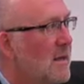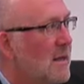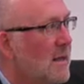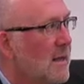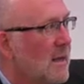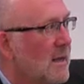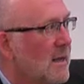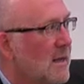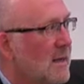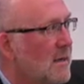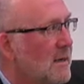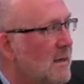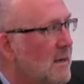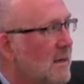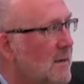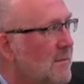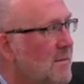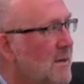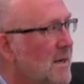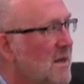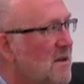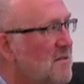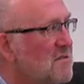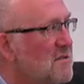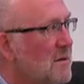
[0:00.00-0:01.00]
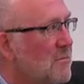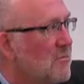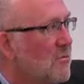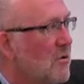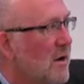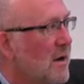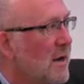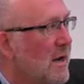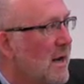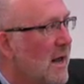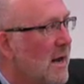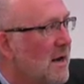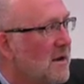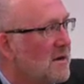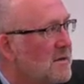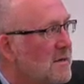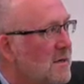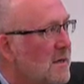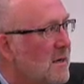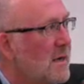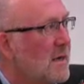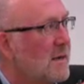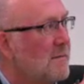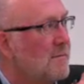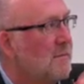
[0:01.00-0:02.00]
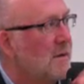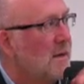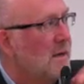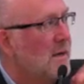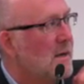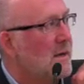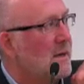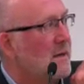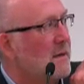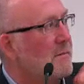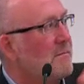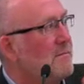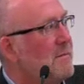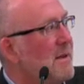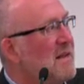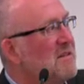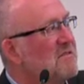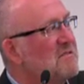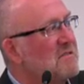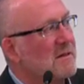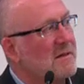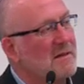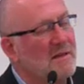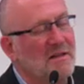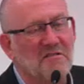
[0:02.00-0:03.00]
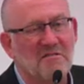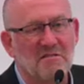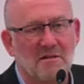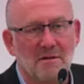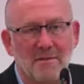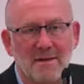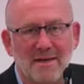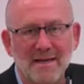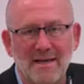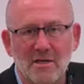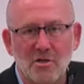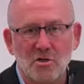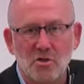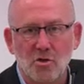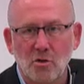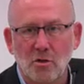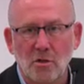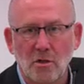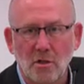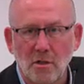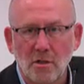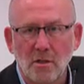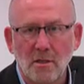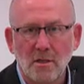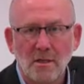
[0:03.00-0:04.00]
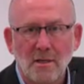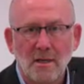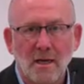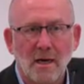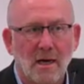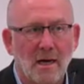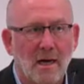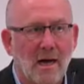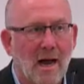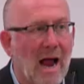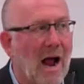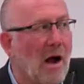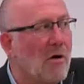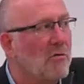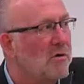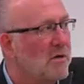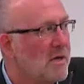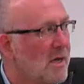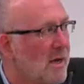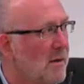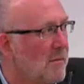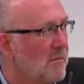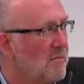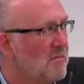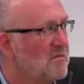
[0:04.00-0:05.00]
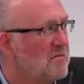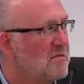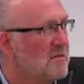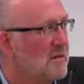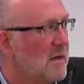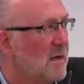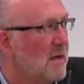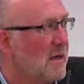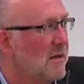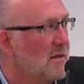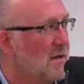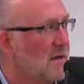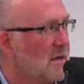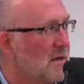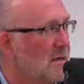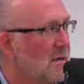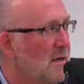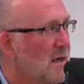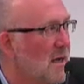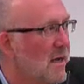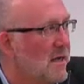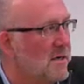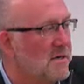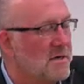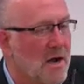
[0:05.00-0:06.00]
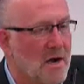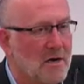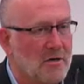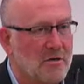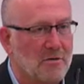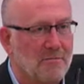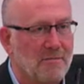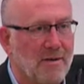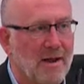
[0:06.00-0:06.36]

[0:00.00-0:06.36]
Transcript: And because I'm running out of time, basically some initial outcomes that Dr.